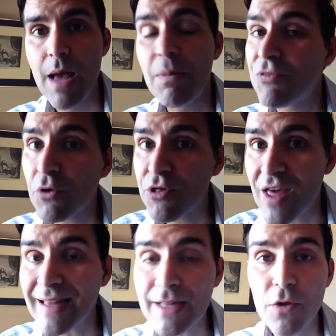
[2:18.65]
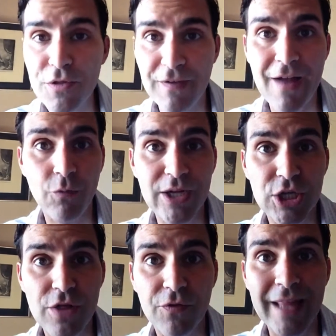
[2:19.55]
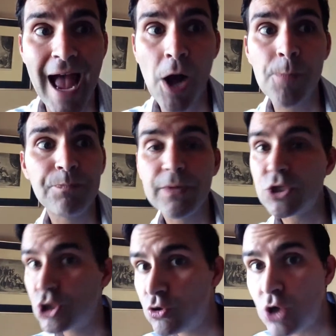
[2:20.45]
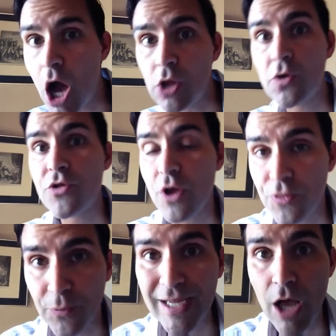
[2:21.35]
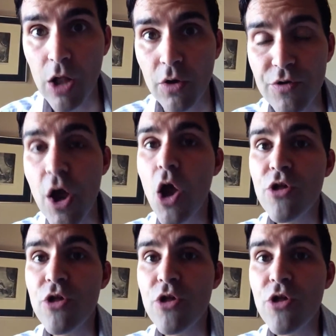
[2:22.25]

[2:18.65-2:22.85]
but they're selling those five widgets for now $2, $3.